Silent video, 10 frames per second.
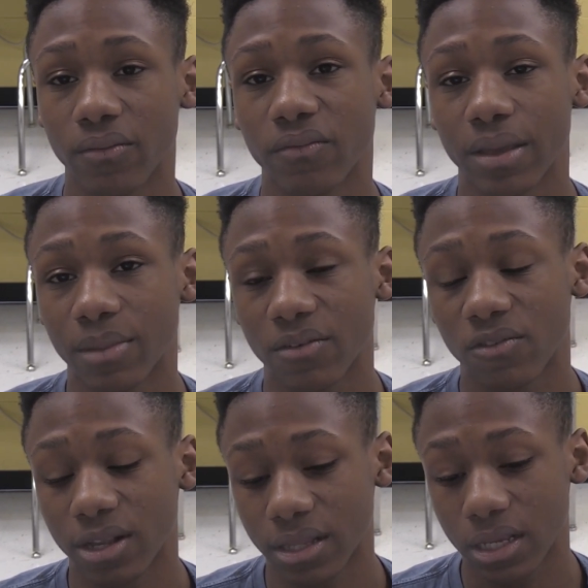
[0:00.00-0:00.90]

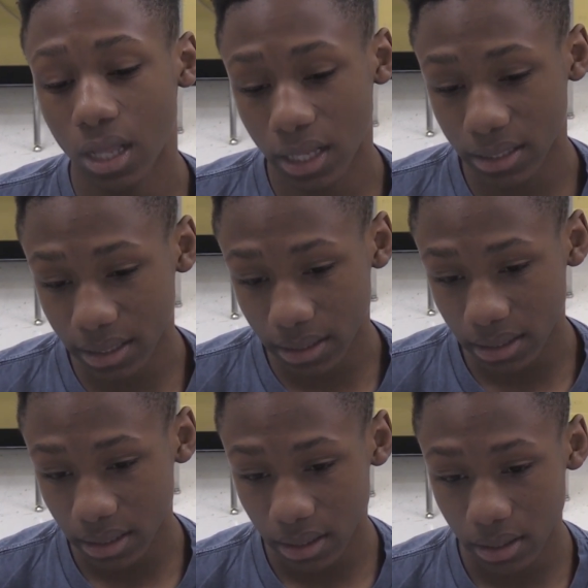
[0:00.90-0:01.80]
family-friendly content.
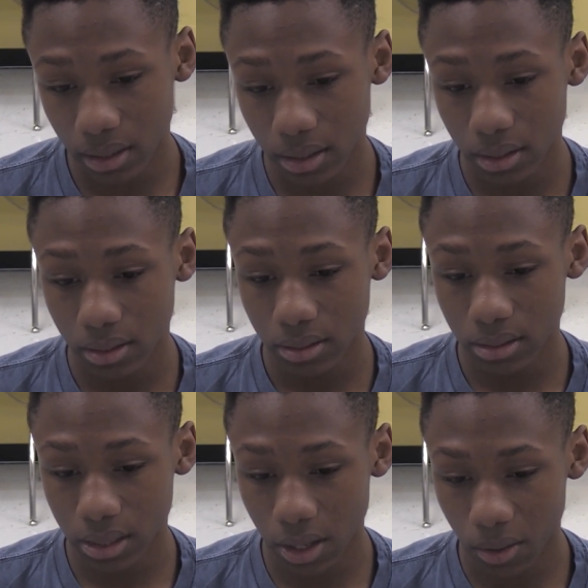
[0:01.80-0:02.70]

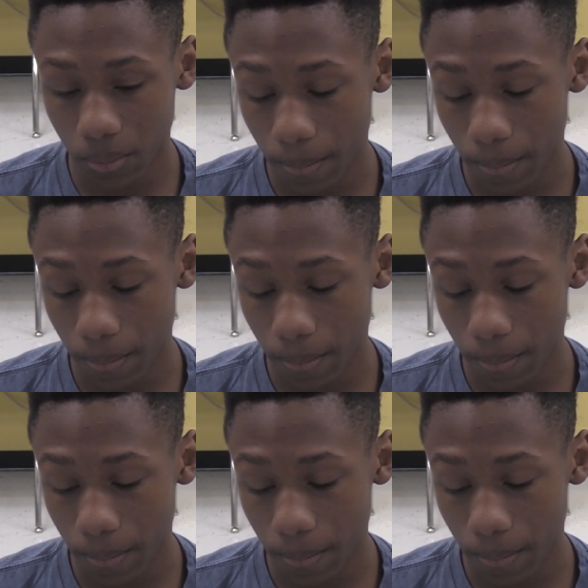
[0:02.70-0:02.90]
So,